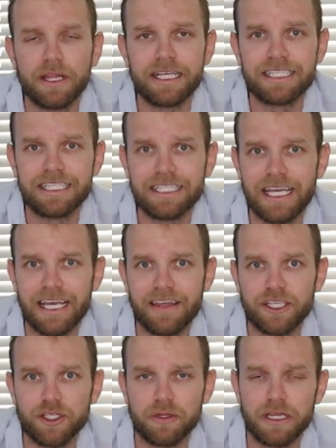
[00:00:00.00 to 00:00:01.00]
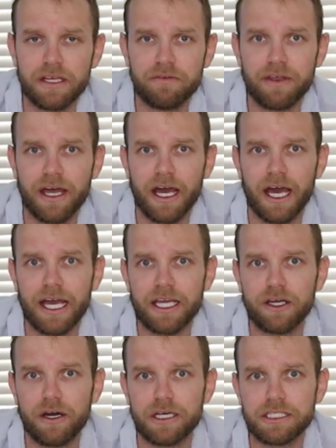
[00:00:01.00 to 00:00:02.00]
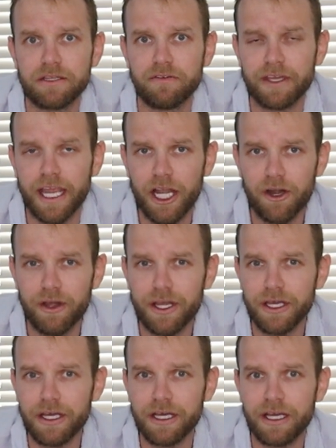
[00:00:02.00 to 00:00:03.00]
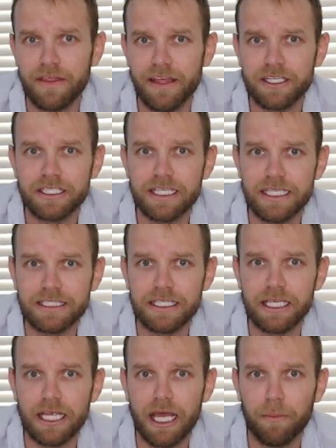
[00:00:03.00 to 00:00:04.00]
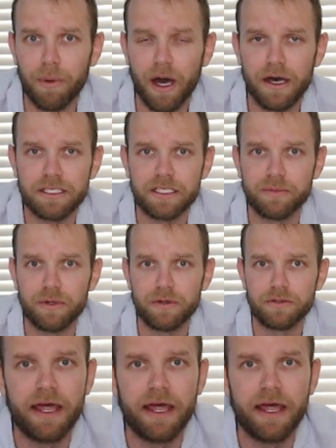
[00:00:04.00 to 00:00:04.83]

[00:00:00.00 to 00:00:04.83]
let's say that you live in a high cost of living area and that just isn't possible.